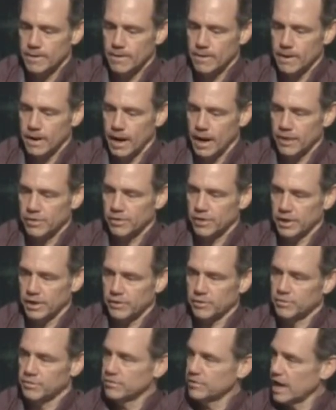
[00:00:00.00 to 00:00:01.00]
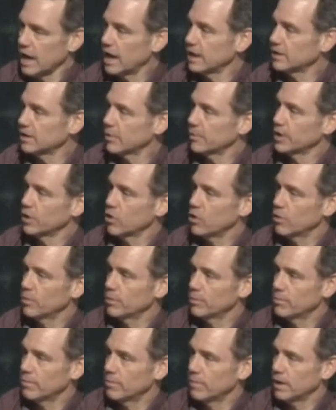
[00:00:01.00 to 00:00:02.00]
I think dad coming home
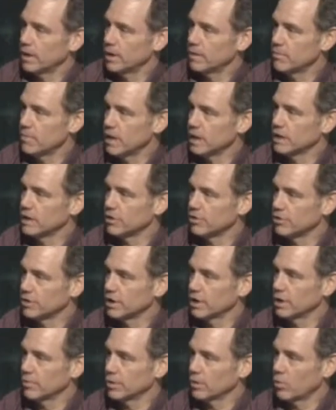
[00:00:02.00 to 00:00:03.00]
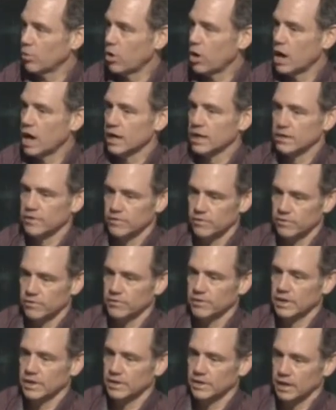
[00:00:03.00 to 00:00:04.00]
and, and making her get up and walk and
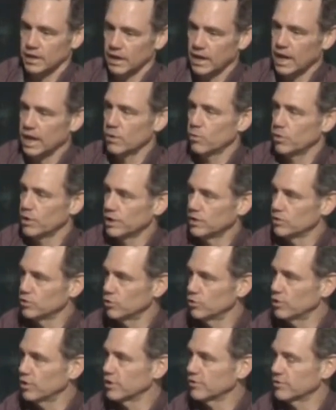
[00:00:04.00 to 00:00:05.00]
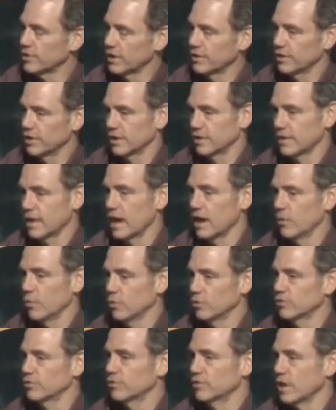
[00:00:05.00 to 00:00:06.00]
seeing that, hey, we can do this, I think that
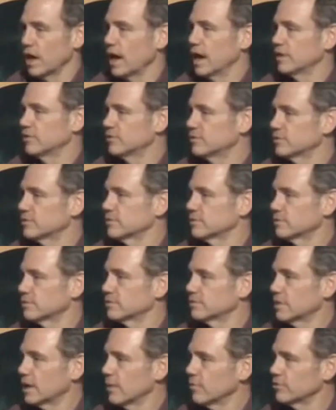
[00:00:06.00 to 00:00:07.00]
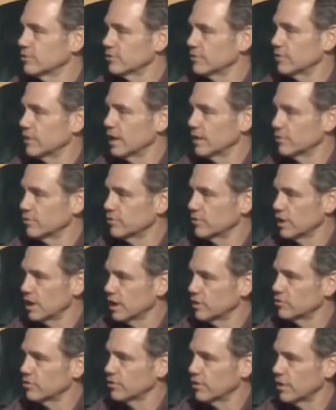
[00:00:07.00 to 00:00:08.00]
was God's, that was, that was the
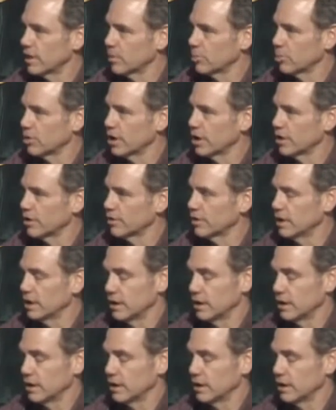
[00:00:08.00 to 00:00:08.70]
answer to that prayer. Mm-hmm.